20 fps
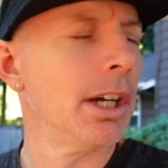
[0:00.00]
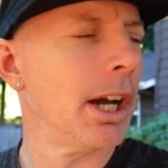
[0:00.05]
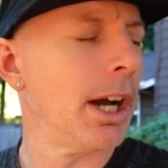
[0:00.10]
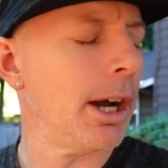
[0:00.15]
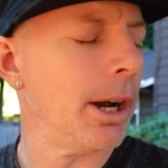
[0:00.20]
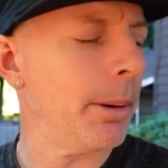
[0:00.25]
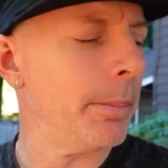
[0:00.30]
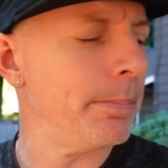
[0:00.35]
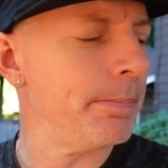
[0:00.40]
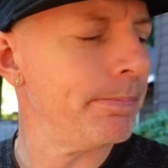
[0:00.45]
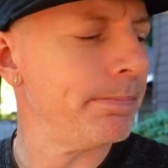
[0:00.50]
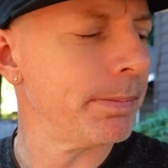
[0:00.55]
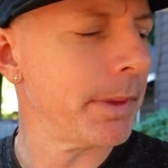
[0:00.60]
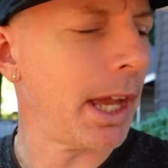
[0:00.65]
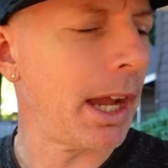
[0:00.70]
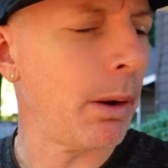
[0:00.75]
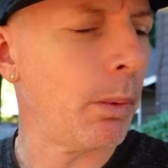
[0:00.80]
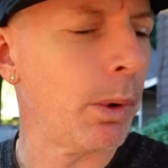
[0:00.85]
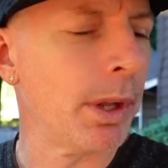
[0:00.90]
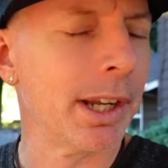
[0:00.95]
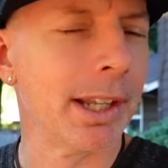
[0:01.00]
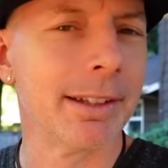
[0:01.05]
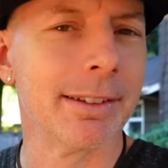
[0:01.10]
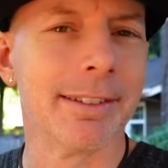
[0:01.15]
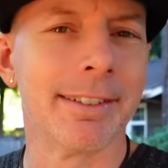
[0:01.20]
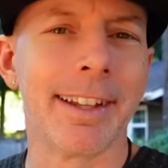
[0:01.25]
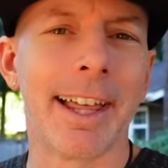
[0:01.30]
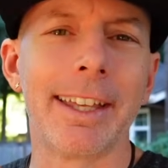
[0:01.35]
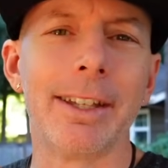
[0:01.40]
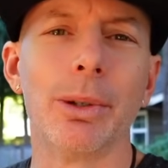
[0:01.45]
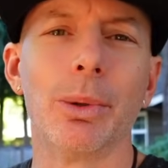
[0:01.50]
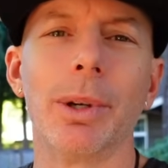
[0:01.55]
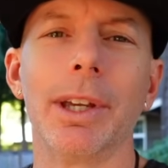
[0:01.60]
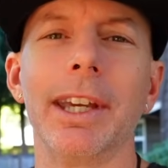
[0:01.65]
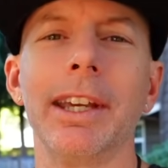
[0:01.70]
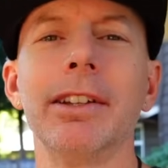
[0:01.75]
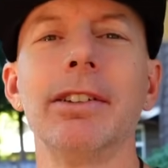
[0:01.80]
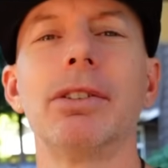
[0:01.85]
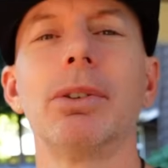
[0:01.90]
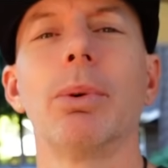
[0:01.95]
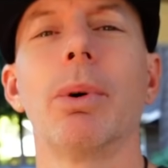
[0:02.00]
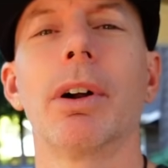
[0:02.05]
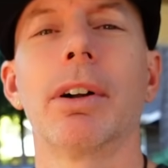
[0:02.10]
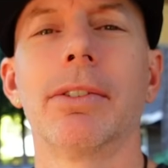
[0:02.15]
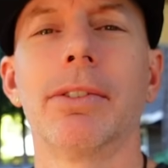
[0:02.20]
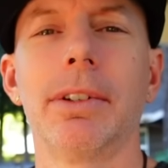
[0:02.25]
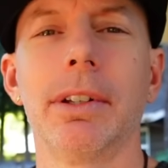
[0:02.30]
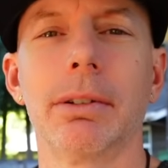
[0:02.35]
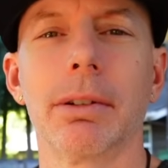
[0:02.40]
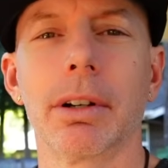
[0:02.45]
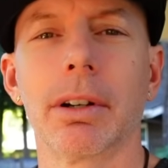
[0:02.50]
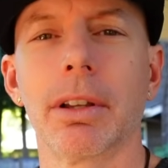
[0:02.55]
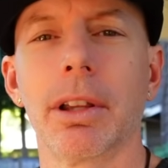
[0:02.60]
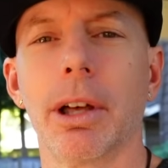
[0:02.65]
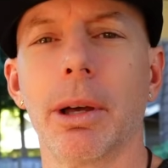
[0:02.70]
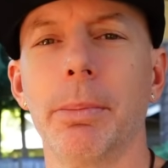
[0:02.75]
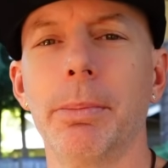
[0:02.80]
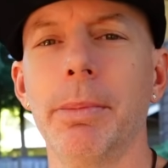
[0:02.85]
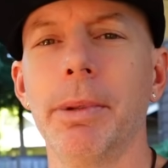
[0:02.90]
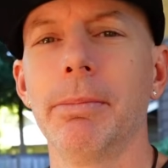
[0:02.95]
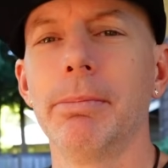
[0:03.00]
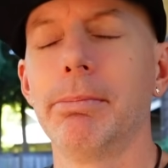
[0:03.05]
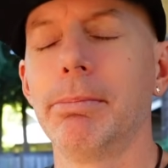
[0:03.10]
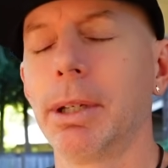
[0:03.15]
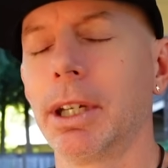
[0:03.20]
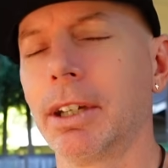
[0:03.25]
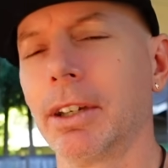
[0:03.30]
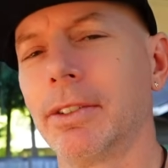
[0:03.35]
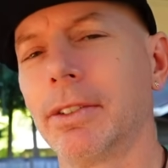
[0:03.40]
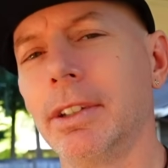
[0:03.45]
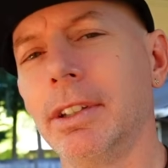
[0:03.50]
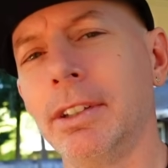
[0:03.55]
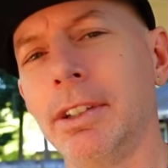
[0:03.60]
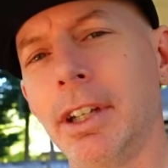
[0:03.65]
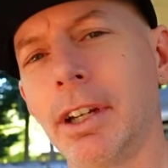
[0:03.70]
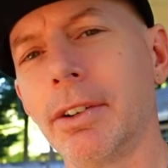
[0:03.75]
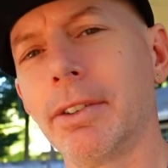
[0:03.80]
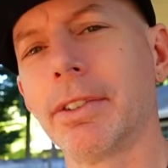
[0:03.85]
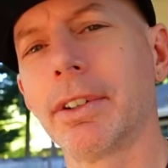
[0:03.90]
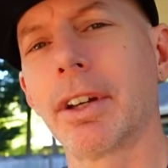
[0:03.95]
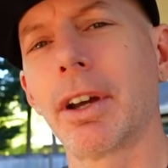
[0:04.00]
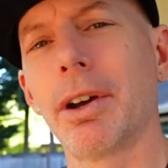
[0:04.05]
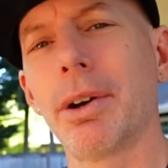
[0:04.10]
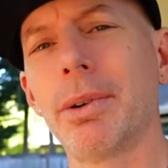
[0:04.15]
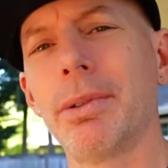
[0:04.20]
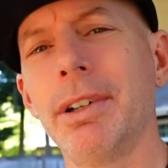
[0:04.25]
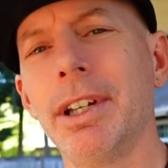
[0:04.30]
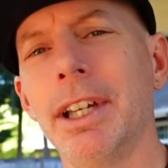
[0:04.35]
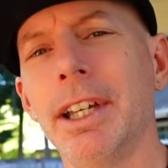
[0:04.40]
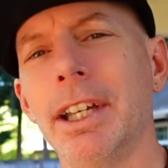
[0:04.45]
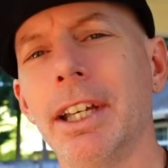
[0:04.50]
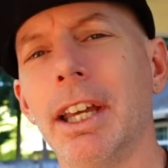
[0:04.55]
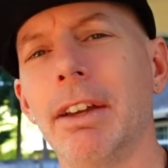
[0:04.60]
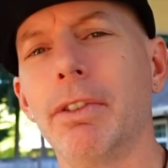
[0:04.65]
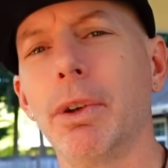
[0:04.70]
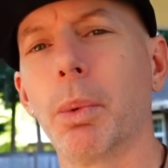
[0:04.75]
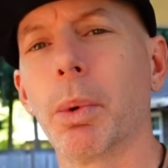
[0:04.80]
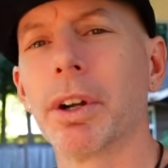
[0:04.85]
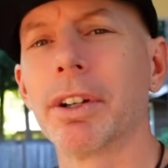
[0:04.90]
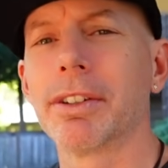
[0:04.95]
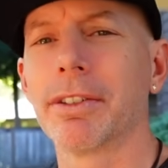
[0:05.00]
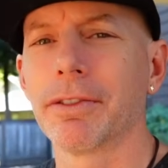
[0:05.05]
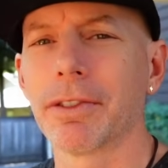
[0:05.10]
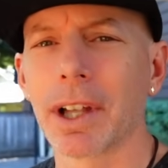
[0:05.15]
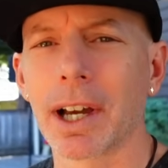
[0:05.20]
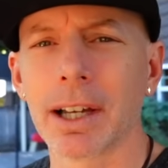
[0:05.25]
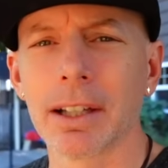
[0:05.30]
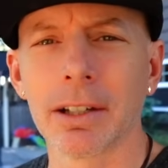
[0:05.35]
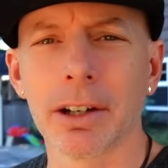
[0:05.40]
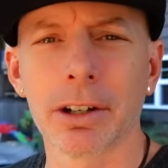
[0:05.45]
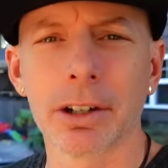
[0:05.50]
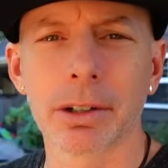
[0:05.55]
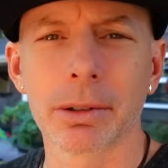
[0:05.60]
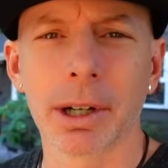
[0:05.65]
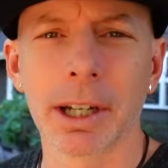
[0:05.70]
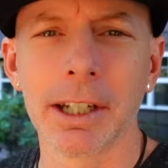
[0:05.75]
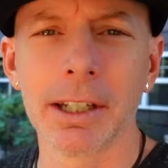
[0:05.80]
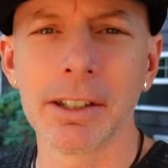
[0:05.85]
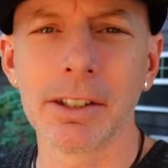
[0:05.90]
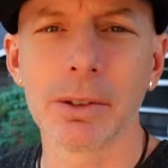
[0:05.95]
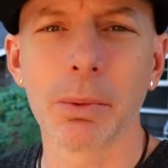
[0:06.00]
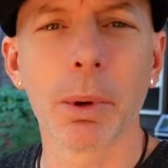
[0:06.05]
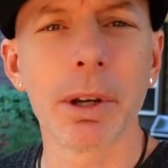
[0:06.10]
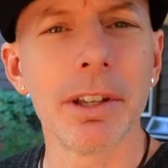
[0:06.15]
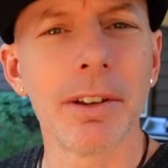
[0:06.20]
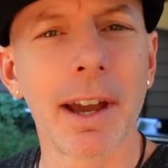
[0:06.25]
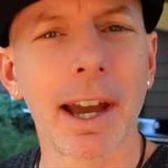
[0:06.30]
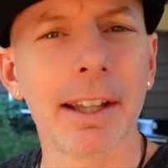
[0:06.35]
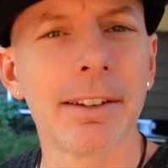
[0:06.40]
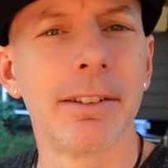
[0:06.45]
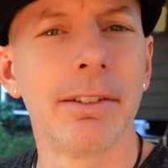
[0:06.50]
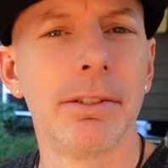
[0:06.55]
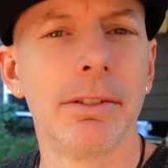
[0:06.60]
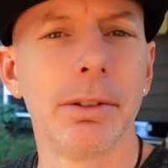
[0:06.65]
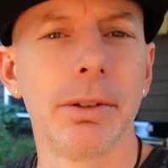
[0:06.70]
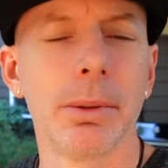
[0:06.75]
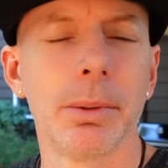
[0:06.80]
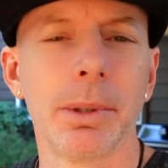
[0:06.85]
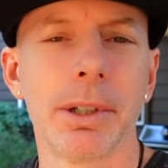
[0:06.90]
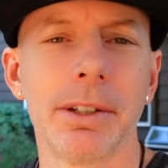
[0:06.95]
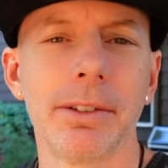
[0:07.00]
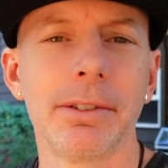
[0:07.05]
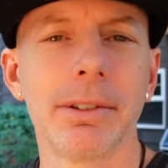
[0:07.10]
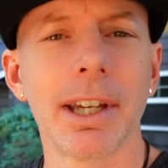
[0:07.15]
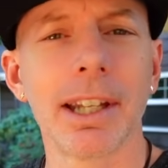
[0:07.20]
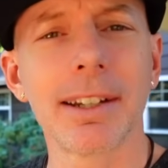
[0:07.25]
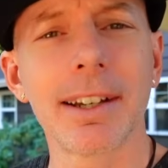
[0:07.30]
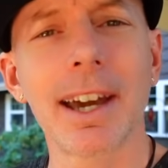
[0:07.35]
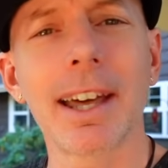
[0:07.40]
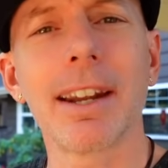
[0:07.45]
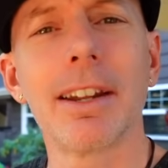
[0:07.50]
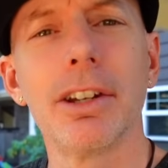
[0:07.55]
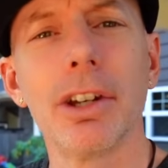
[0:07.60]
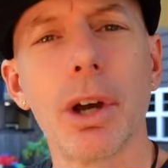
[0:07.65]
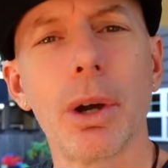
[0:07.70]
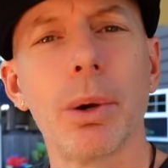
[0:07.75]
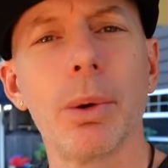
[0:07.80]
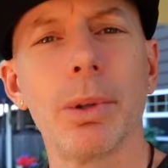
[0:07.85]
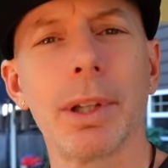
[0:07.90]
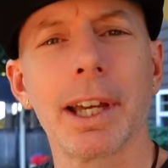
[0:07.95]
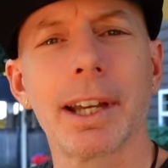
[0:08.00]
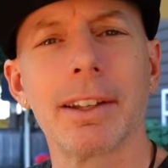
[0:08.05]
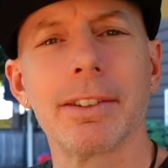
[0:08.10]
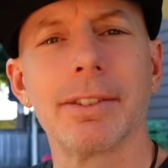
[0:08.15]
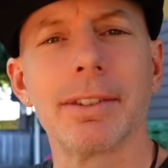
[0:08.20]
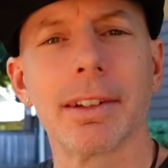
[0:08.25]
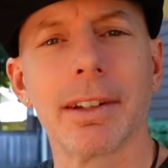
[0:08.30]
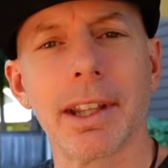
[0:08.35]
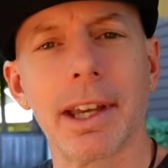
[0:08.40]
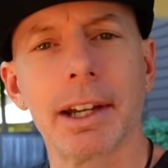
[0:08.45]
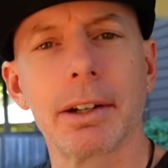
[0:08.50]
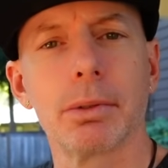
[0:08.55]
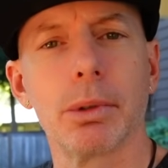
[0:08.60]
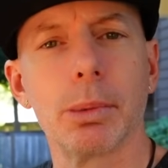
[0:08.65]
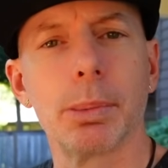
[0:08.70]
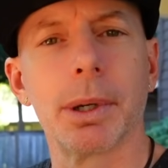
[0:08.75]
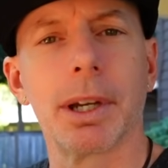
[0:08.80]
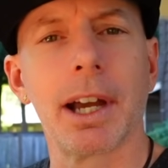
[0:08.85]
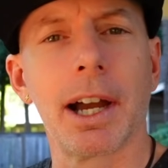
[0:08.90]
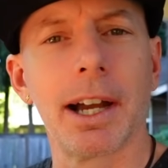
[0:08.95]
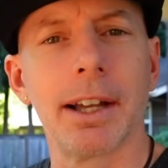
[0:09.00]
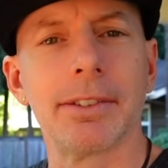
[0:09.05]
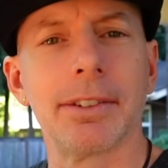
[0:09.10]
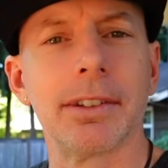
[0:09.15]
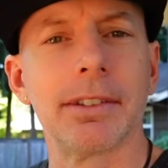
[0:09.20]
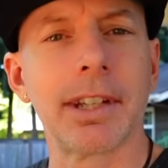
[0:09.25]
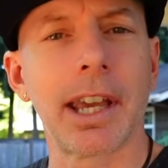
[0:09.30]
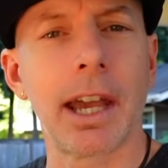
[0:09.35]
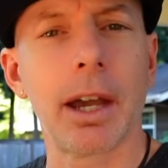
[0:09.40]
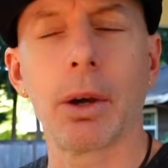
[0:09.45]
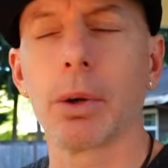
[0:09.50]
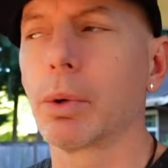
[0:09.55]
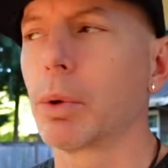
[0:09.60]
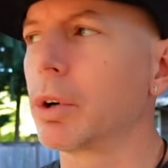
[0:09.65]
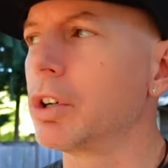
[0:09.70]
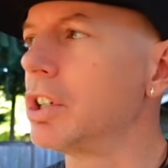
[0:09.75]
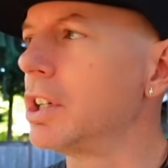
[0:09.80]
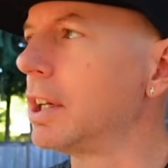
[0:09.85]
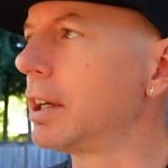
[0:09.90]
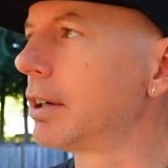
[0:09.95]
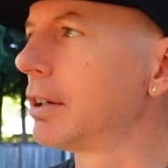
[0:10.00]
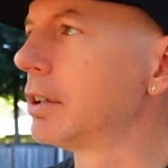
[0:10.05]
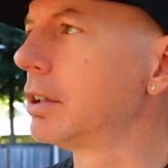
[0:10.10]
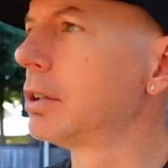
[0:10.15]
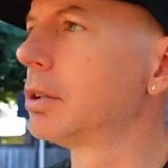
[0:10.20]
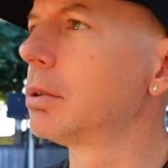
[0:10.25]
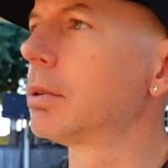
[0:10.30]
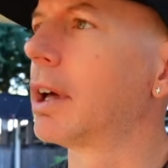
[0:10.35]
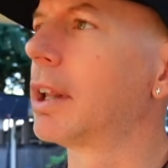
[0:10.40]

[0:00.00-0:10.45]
Um, I want to let you into our secret club because years ago, if you wanted to fly long range, what you had to do was you had to kind of know like a select group of guys in town or near you.